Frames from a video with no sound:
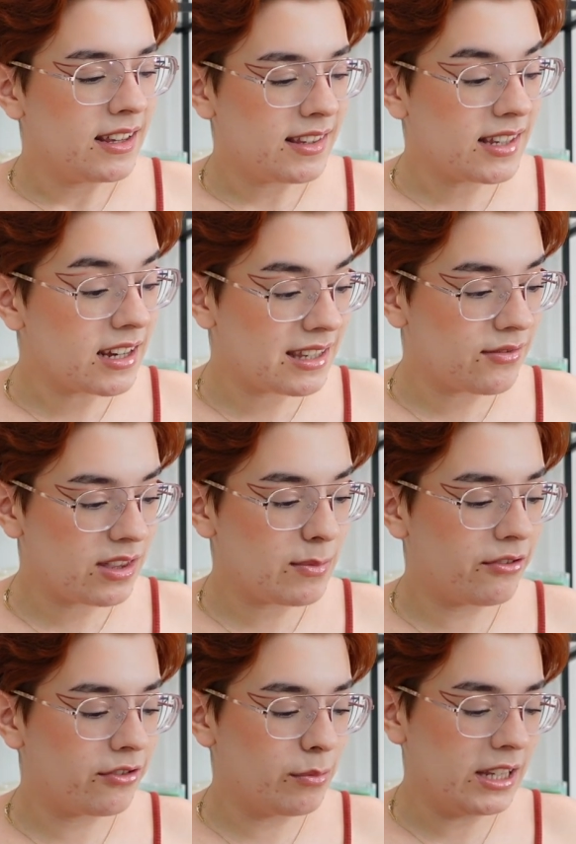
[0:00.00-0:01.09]
6 of them
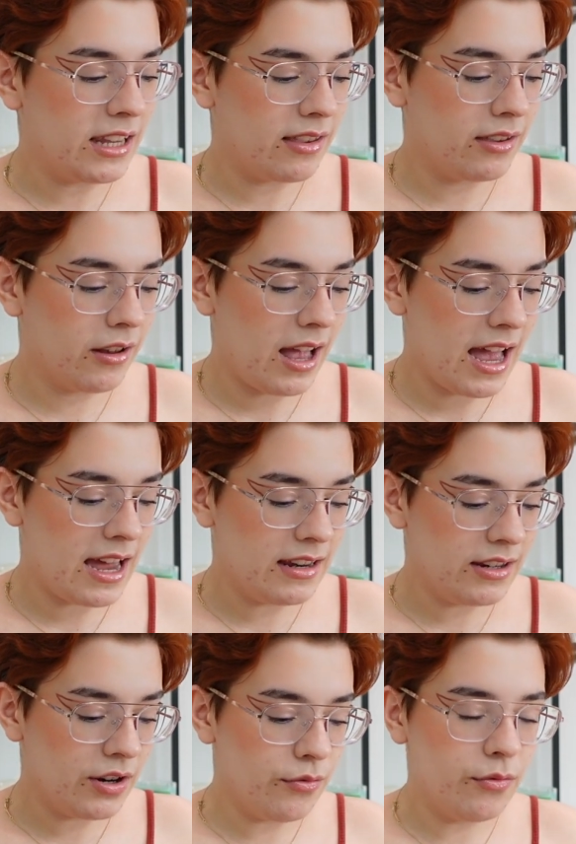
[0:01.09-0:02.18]
are from Lethal,
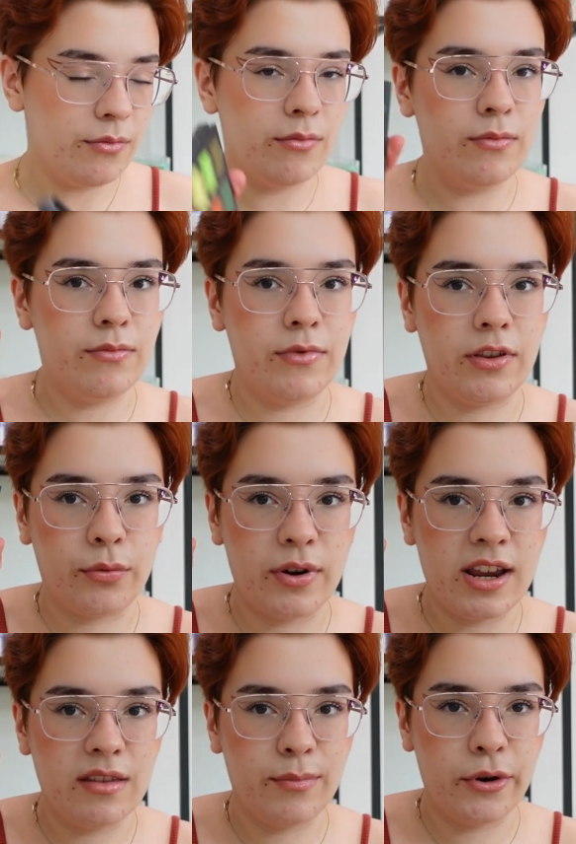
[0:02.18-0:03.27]
and the
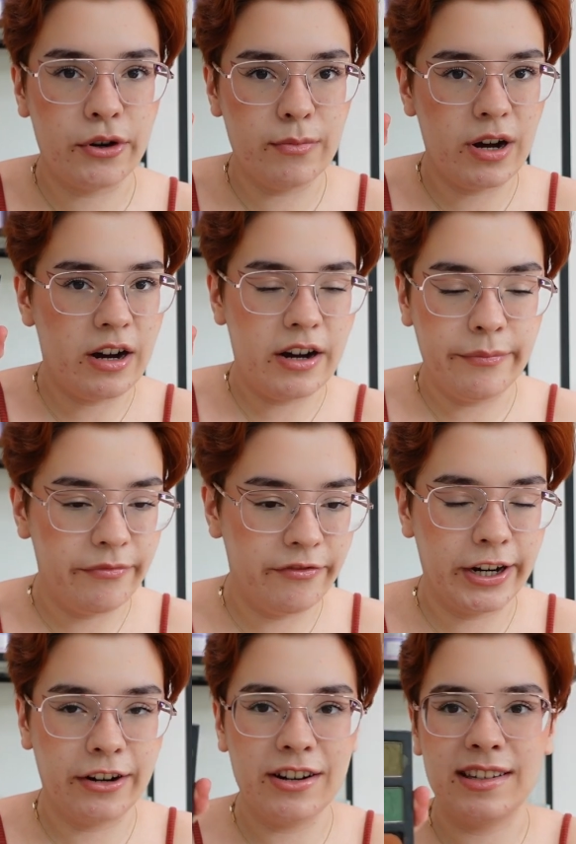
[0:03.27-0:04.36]
3 at the bottom are
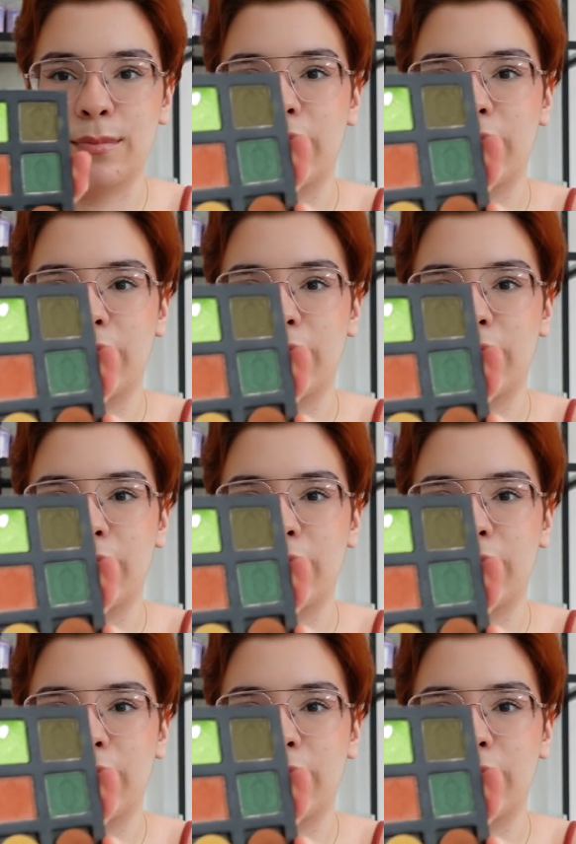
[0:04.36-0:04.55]
various